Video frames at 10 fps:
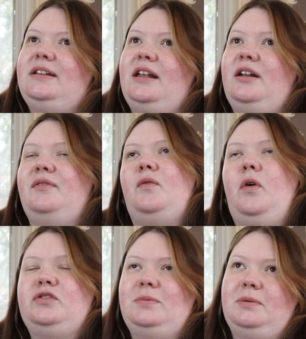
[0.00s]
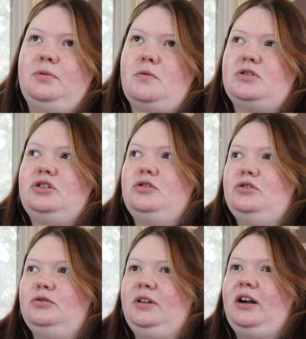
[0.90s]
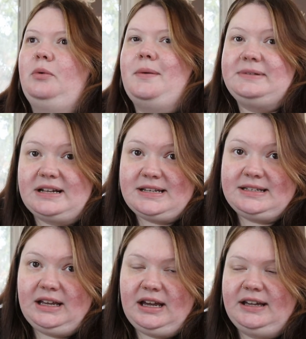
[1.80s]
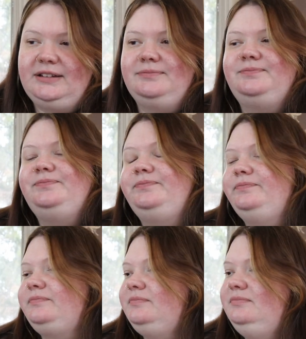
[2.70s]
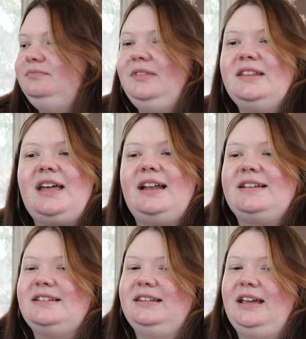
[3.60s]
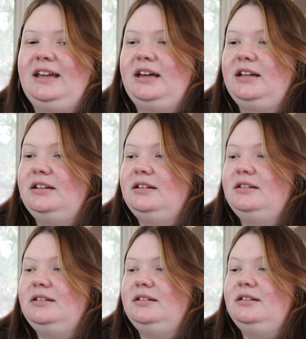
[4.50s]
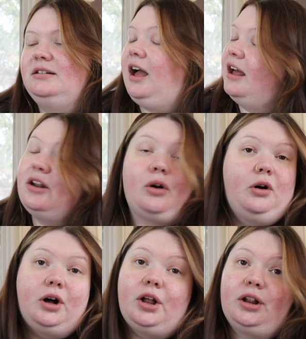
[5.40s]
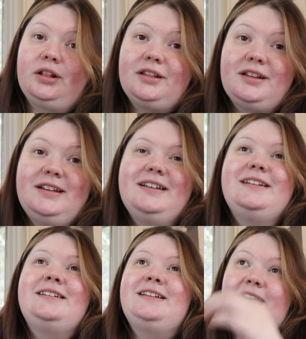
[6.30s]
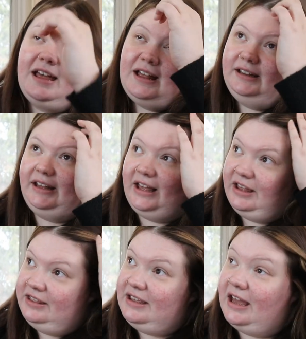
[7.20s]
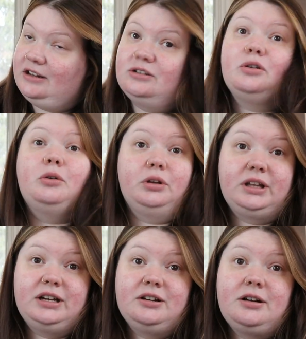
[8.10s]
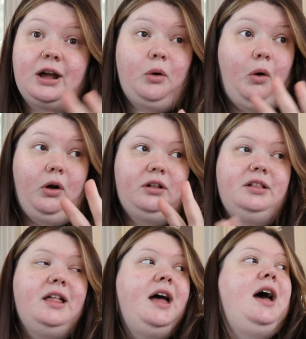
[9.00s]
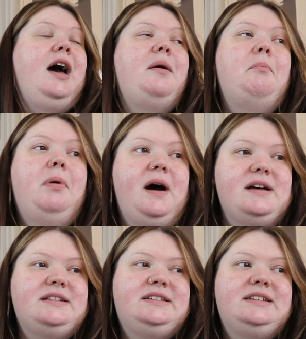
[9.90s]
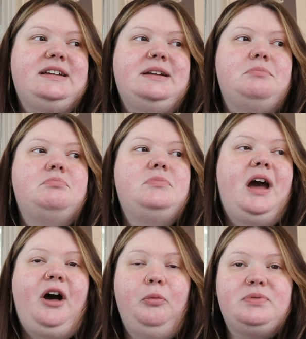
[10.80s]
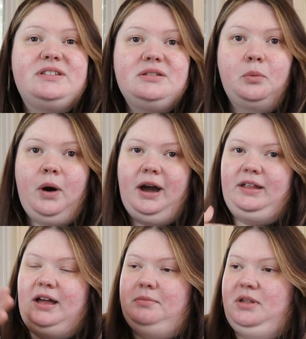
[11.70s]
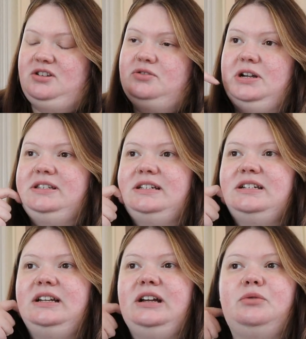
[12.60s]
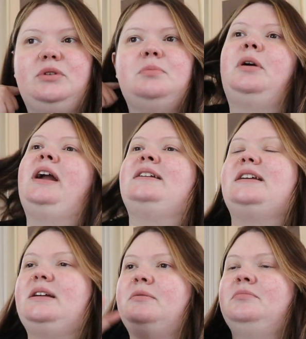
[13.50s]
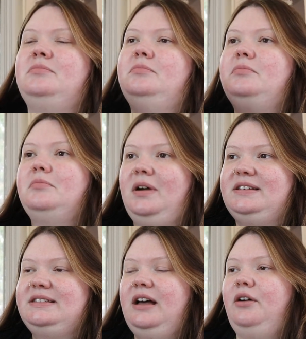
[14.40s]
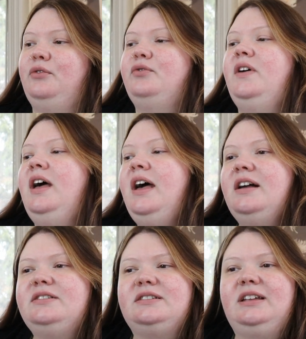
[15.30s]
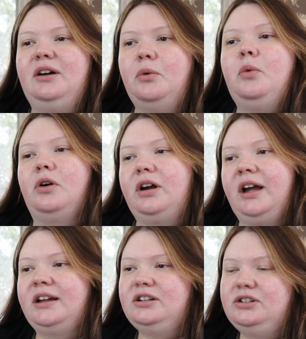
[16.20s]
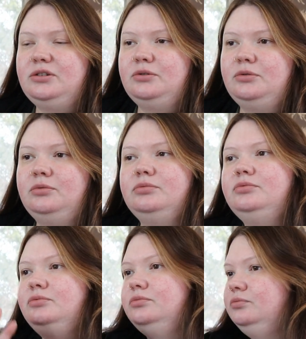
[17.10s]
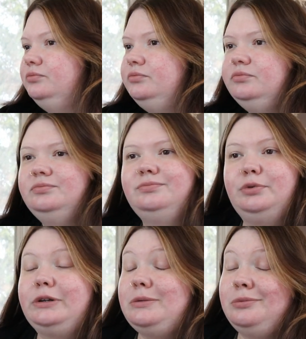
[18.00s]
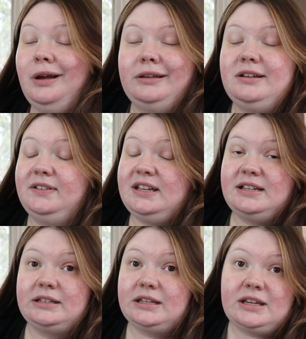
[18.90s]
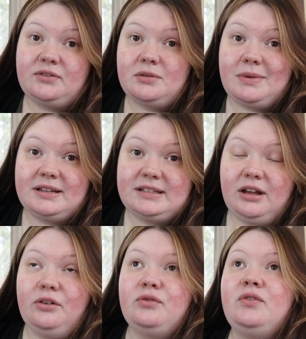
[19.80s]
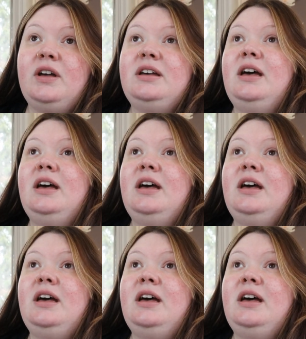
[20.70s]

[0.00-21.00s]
then I've also been approached to do like a website design that is like not at all like the end goal here at all, but it helps while I'm like transitioning and rebranding myself, just like work I can do relatively easily for myself